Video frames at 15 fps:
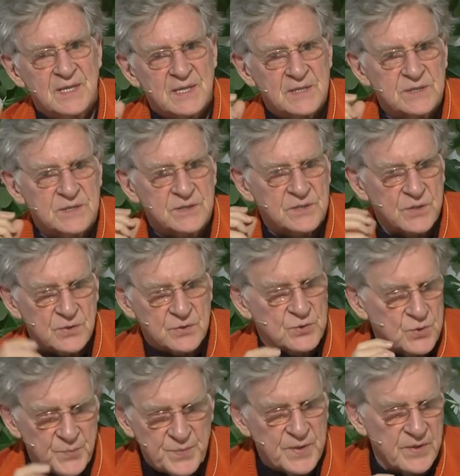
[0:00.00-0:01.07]
is considered
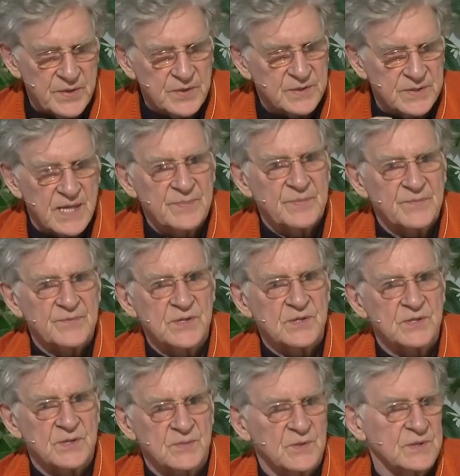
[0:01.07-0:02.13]
superior type of
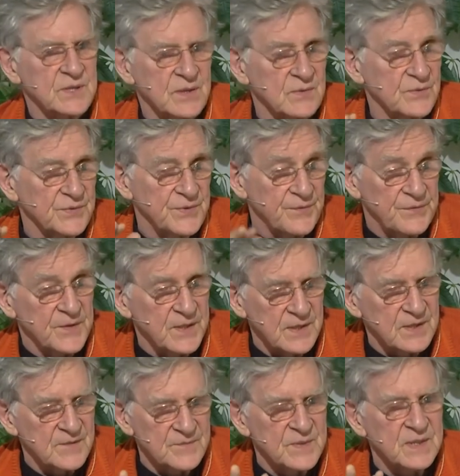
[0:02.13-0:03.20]
teaching, what they call
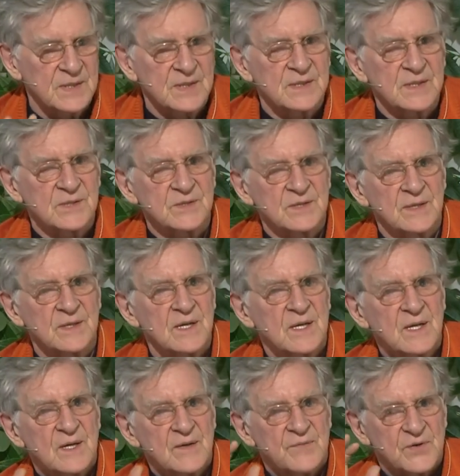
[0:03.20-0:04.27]
definitive meaning teaching
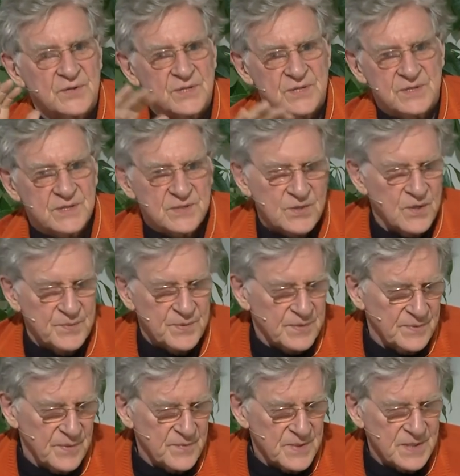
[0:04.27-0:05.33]
versus
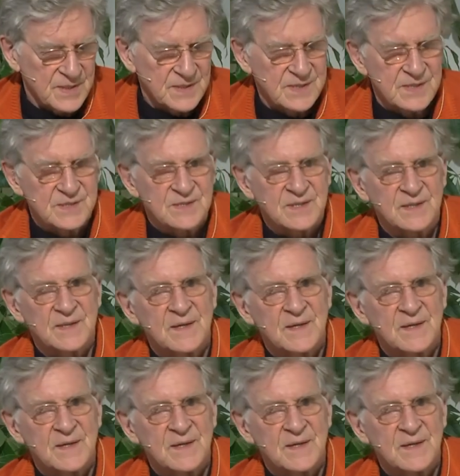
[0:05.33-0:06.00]
interpretable meaning teaching.